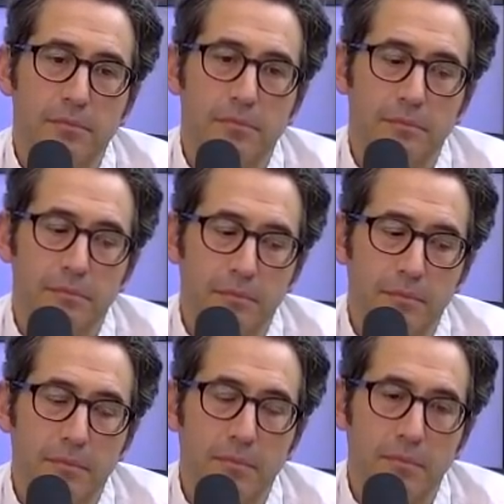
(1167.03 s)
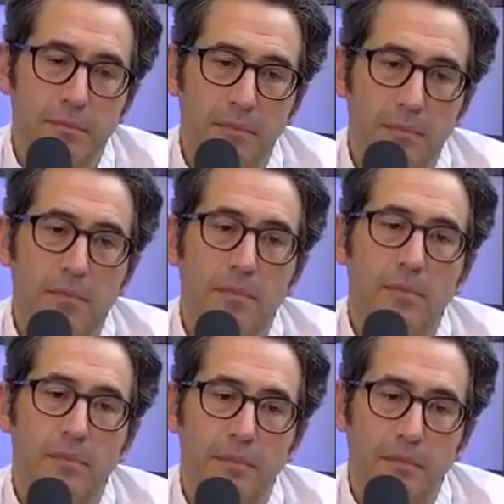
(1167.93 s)

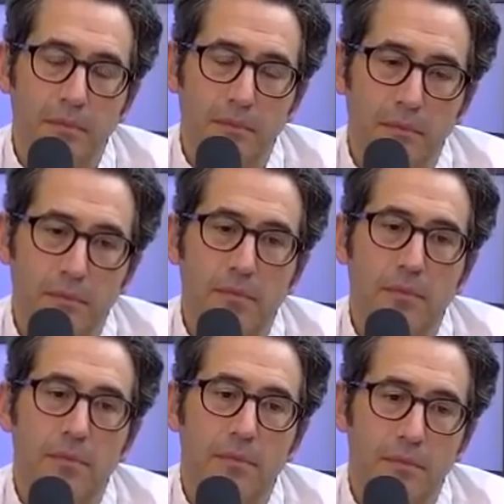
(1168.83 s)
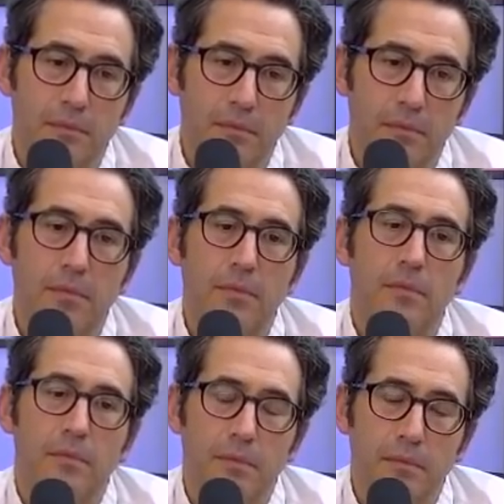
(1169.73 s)

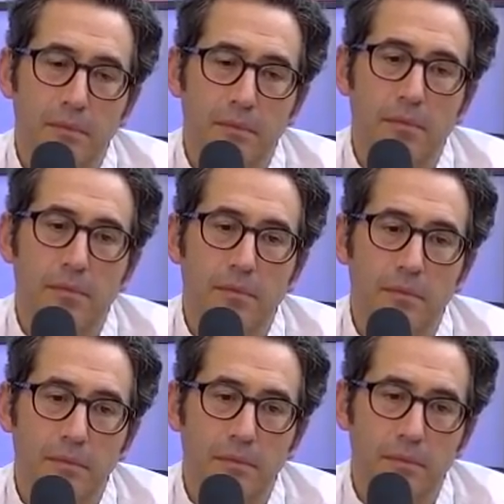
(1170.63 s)
No words are spoken by the person on screen.